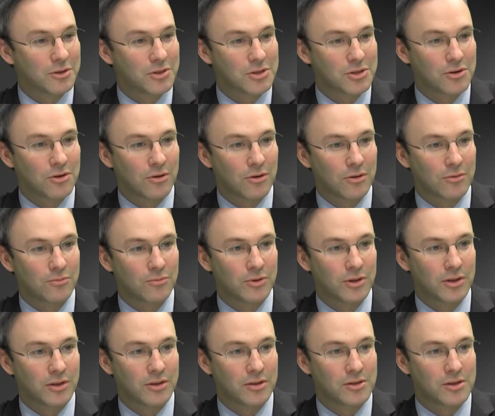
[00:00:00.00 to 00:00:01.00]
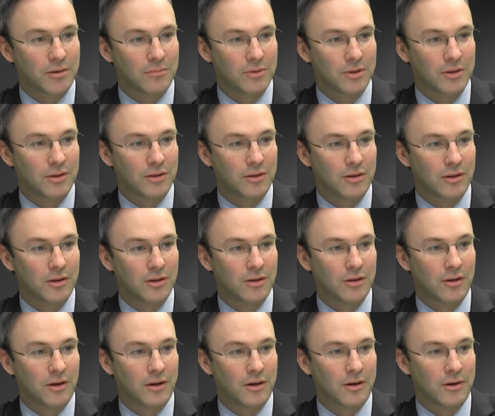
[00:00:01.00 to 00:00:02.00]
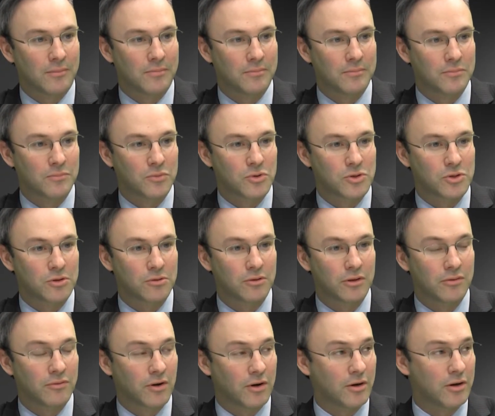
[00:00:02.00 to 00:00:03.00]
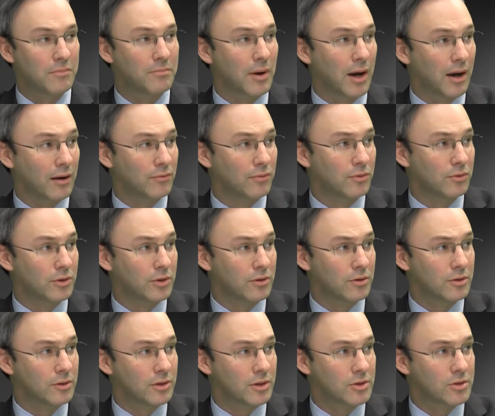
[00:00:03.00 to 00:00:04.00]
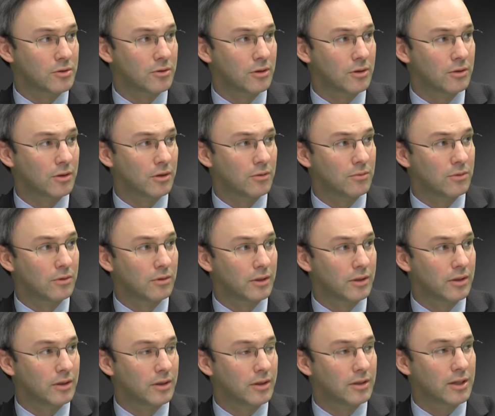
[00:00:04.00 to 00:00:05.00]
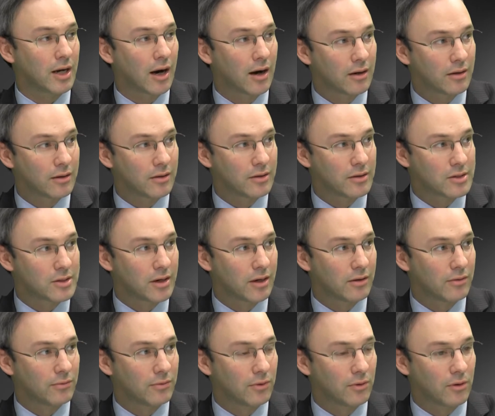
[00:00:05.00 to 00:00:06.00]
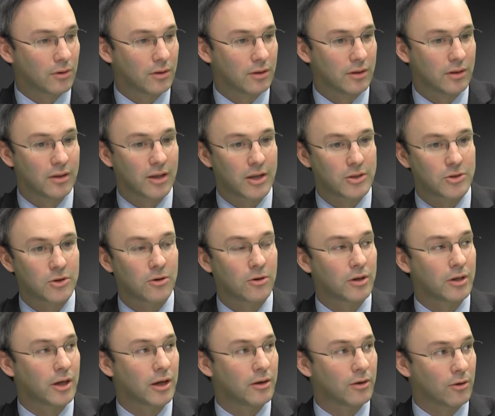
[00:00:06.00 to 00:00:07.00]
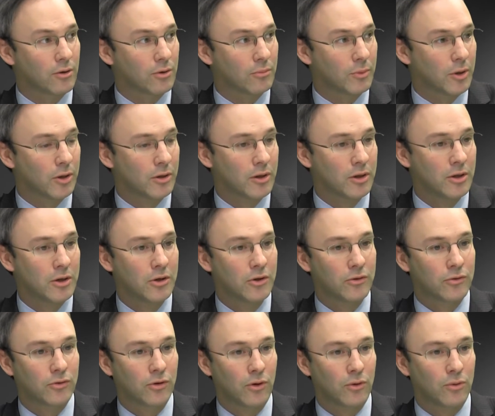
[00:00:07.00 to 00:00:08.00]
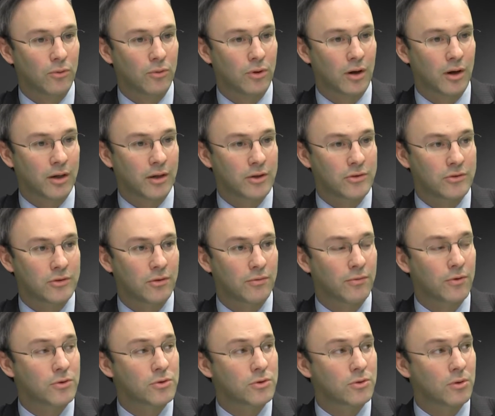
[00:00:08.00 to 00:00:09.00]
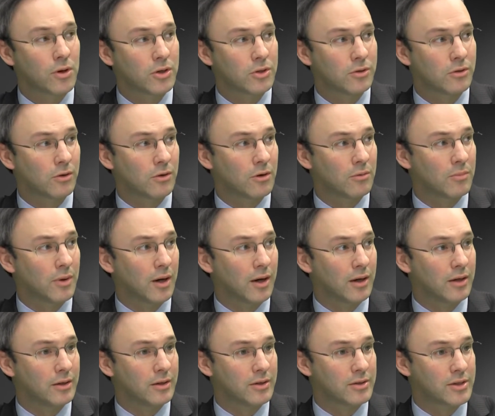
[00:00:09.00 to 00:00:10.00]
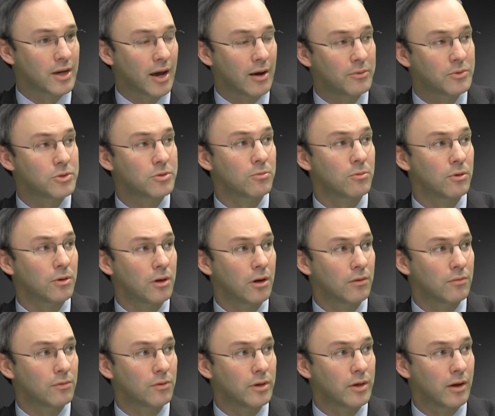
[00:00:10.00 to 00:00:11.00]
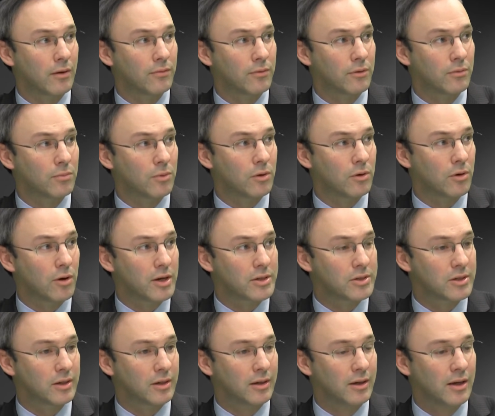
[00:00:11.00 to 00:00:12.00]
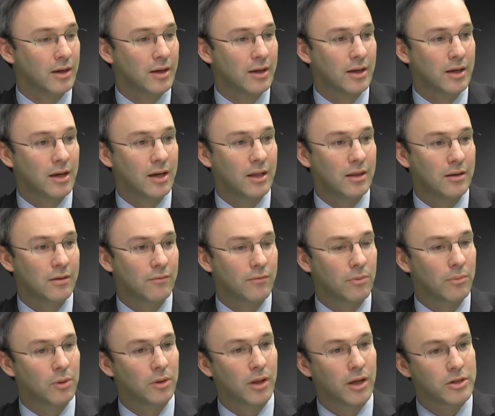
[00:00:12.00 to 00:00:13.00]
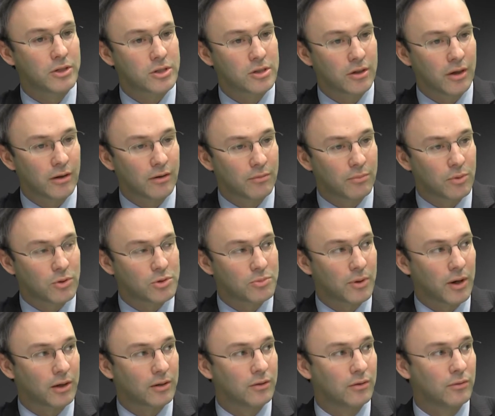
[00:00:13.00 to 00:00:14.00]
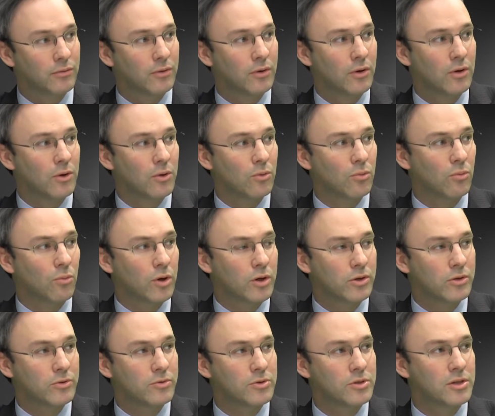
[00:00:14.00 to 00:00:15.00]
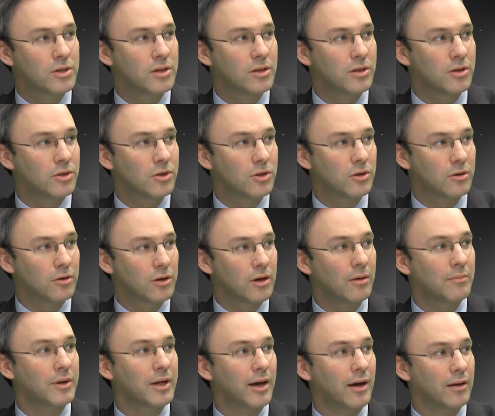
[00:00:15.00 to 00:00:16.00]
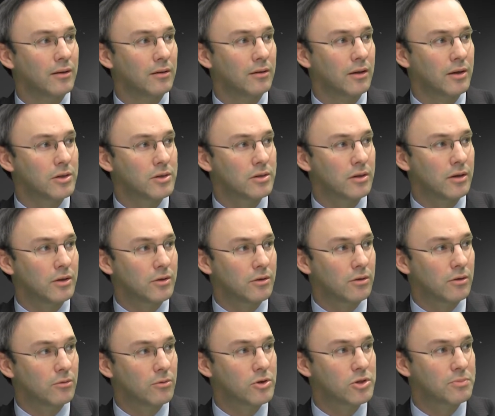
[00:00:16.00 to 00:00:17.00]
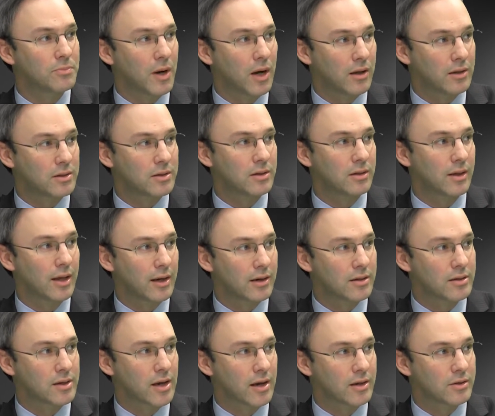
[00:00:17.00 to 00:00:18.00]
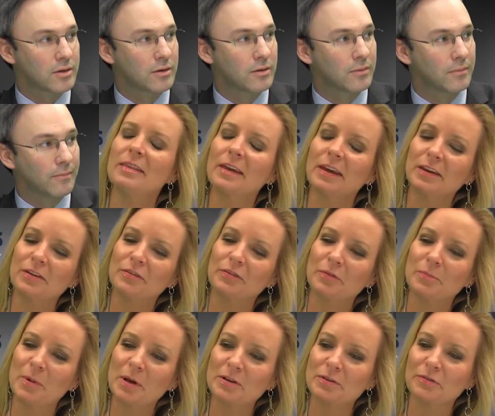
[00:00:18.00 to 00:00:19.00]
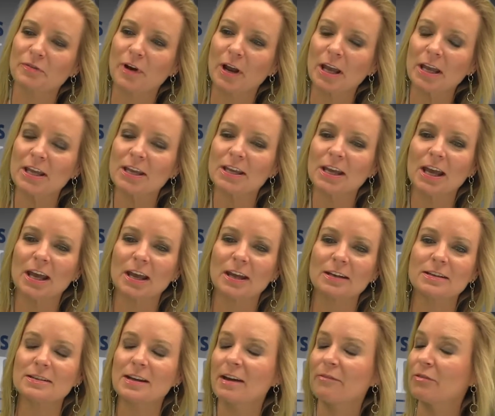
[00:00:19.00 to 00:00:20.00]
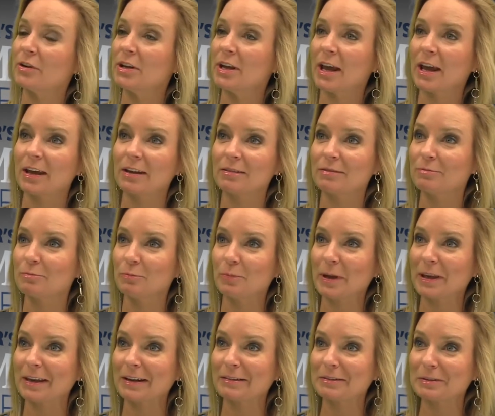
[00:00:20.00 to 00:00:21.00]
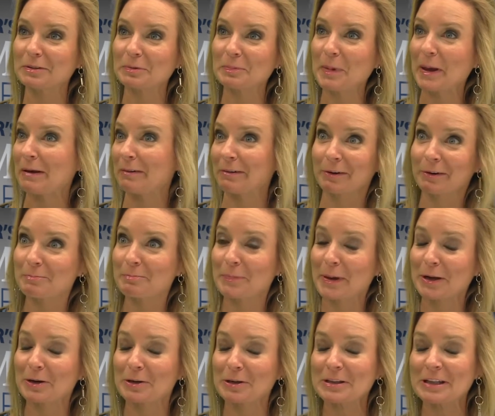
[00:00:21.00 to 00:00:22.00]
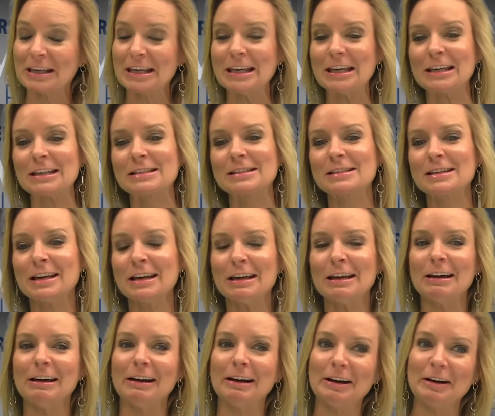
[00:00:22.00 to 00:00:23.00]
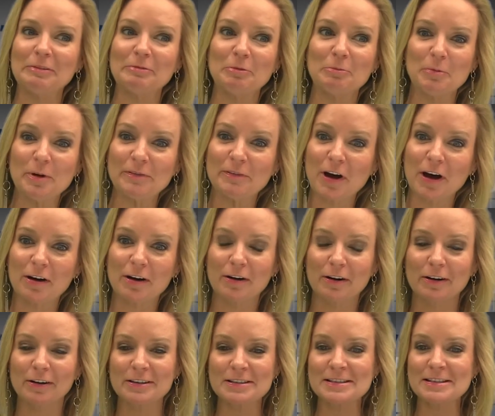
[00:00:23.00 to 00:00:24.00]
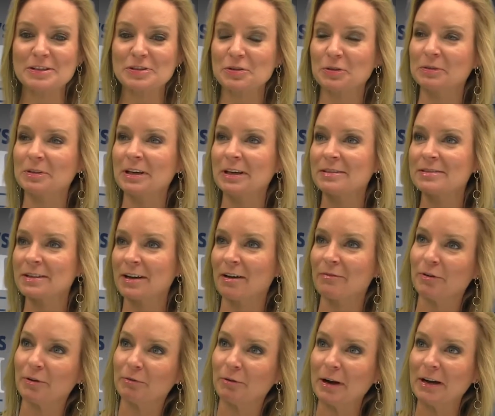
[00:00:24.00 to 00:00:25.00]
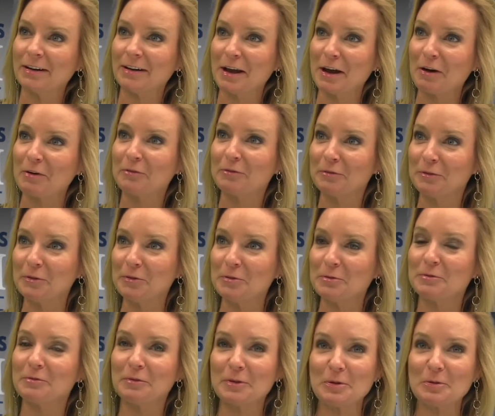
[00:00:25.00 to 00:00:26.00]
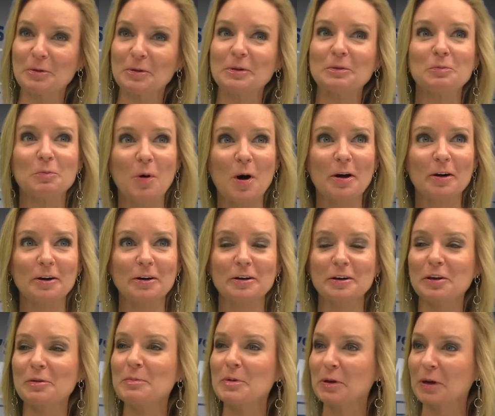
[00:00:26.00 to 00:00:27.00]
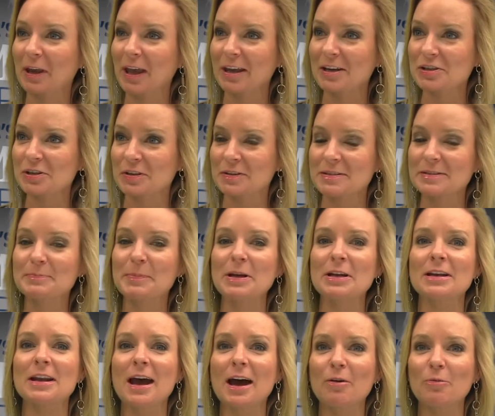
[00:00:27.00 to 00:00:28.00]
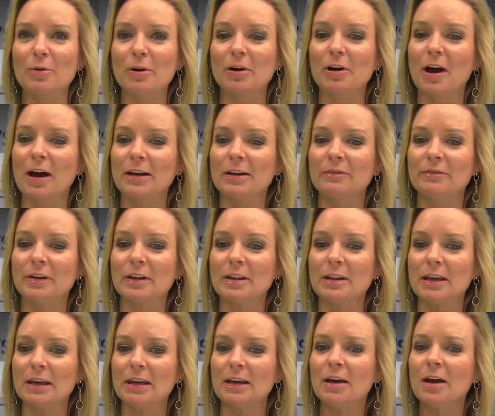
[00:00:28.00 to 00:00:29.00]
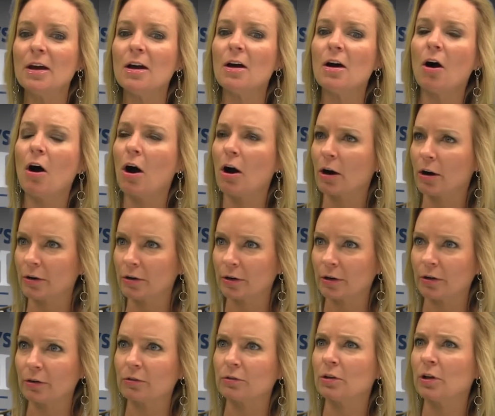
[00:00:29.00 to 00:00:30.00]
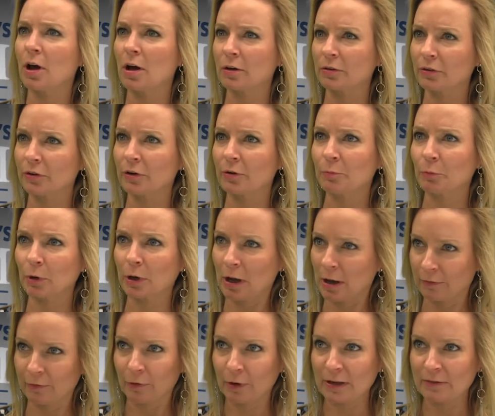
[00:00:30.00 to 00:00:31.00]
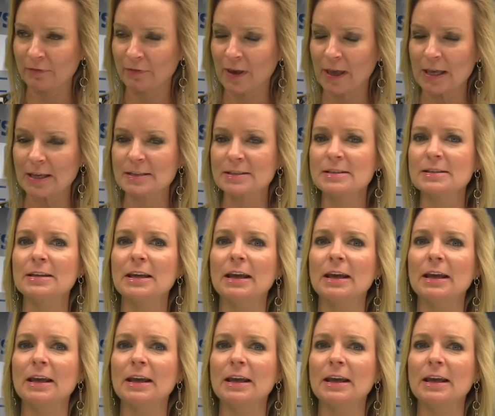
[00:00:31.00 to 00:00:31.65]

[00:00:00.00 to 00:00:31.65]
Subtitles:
let's start with something that was certainly very impactful to your district and really the entirety of the state of Florida, and that's Hurricane Irma. So I guess the first question on our mind is, how is the recovery effort progressing? And then from a legislative perspective, what do you see this year coming out of the legislature in response to that disaster? Thank you so much, Frank. And every day we get a little better in the Keys. We've got our essential needs covered right now: food, fuel, and water, and communications. But now we're kind of in the harder long-term recovery phase.